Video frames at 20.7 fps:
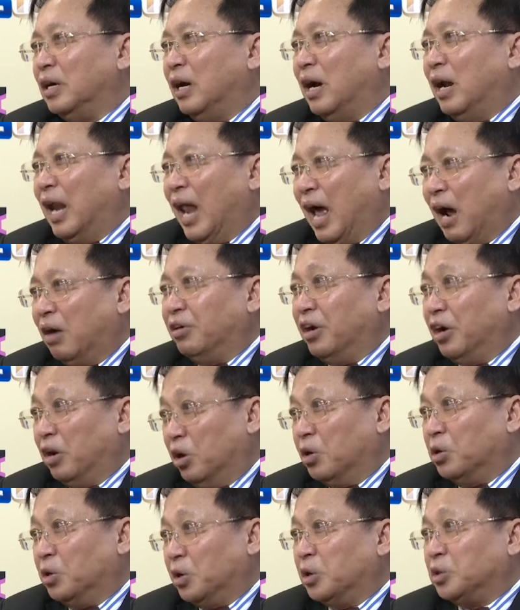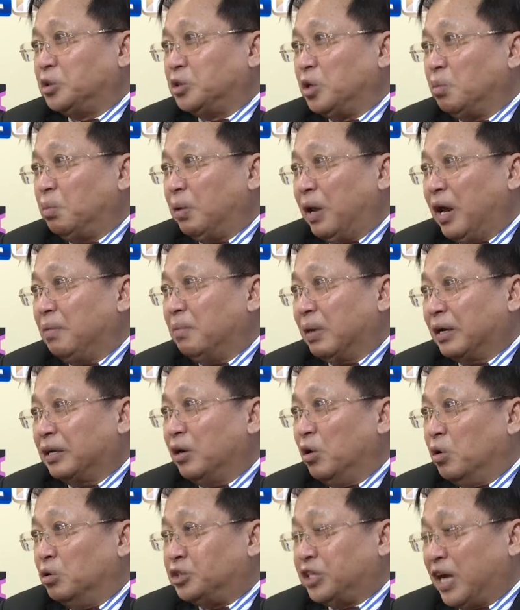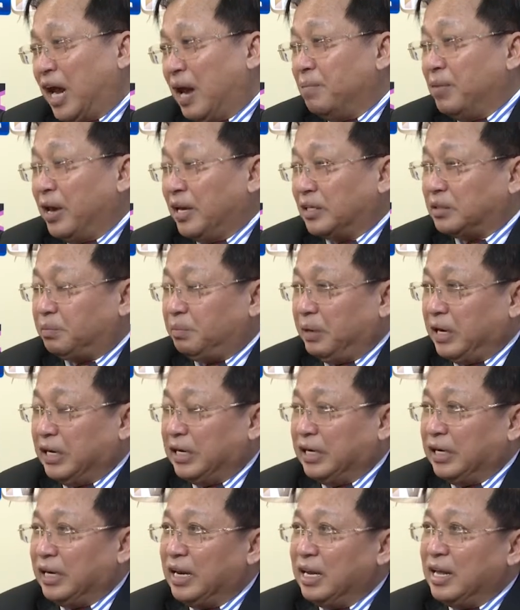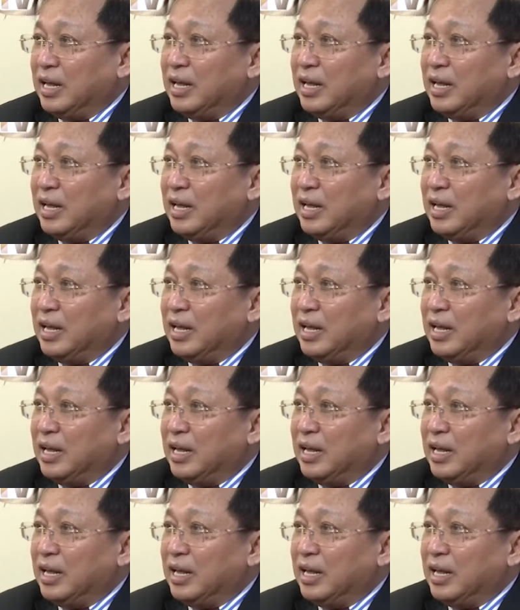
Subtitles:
allow the locals to play, but Ho Tram has been